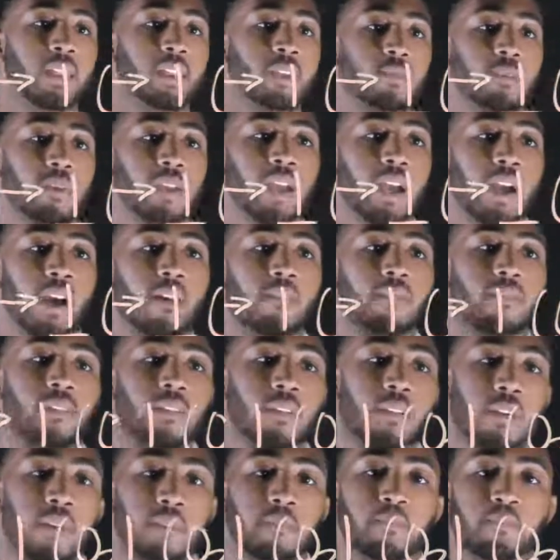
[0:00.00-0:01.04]
We
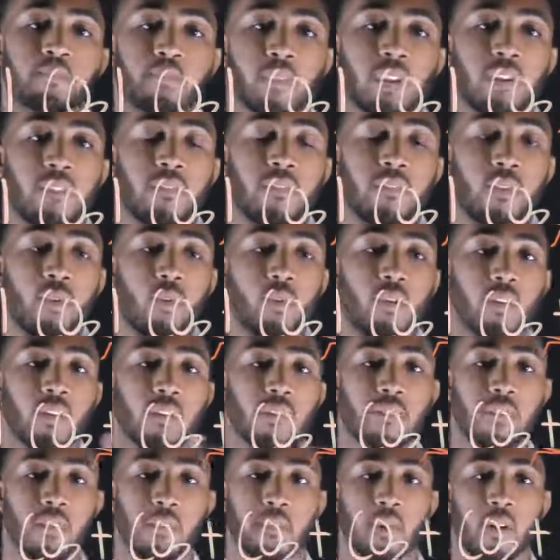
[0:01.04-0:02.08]
have
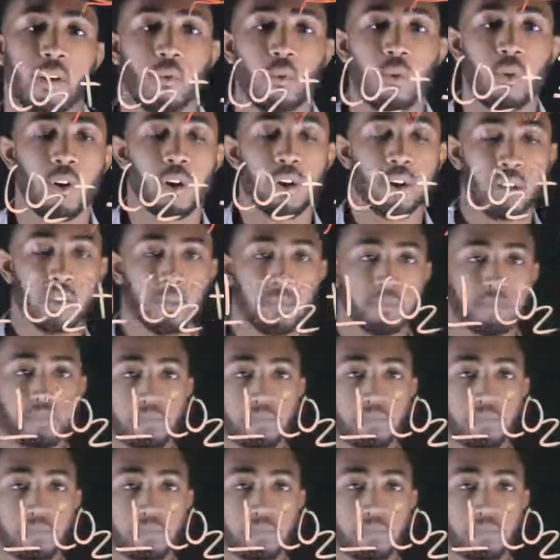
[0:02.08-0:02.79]
4 from our water.